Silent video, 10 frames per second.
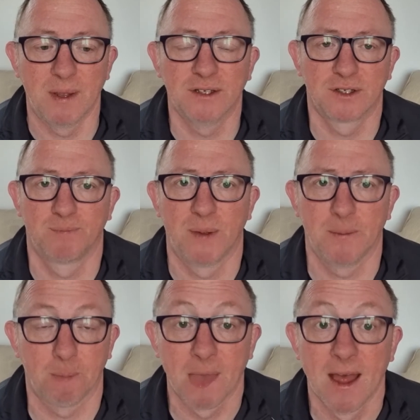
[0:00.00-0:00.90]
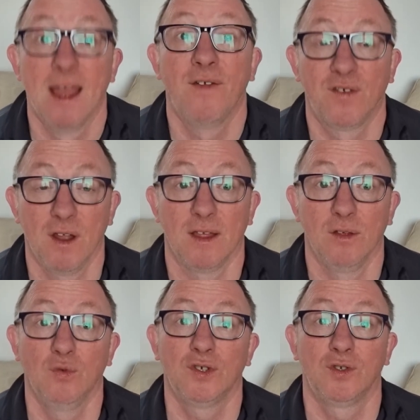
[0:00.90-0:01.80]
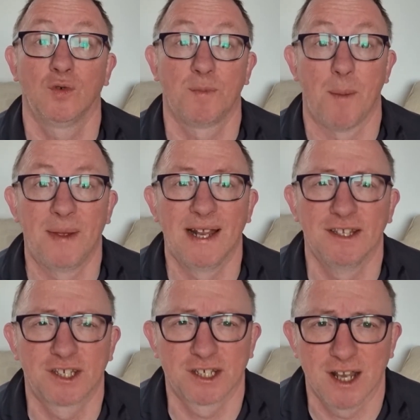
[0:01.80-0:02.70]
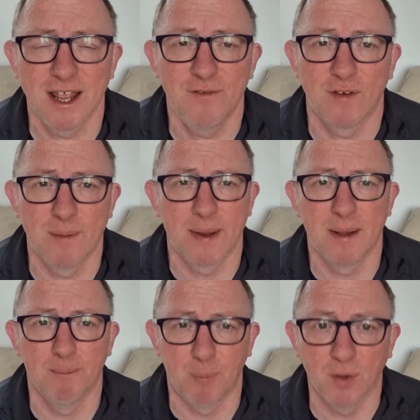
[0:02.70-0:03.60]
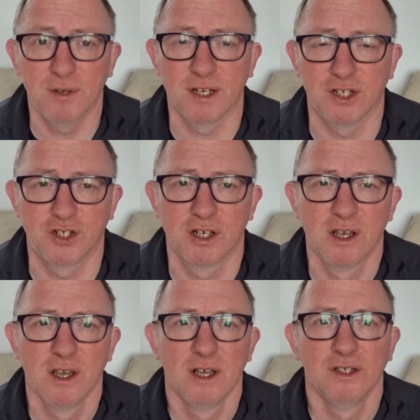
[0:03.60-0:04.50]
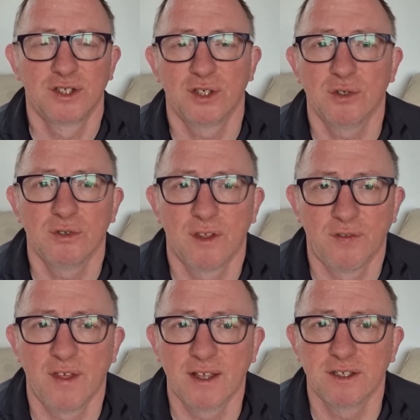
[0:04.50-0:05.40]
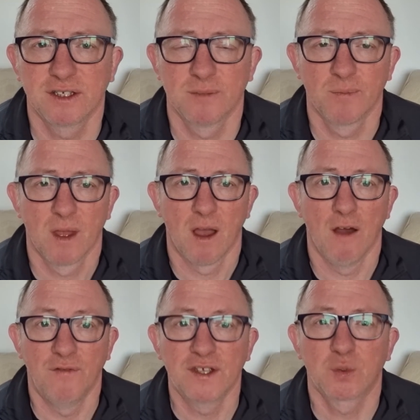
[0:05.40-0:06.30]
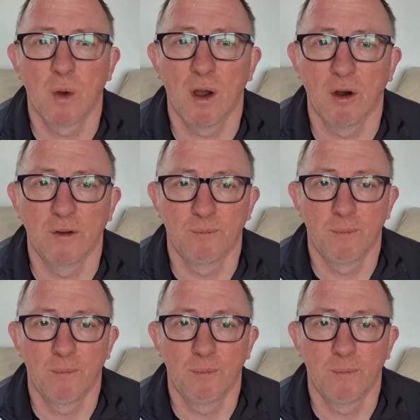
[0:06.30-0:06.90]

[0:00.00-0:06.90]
being, being if you like, they also talked about being in slavery and being in bondage to the things of this world.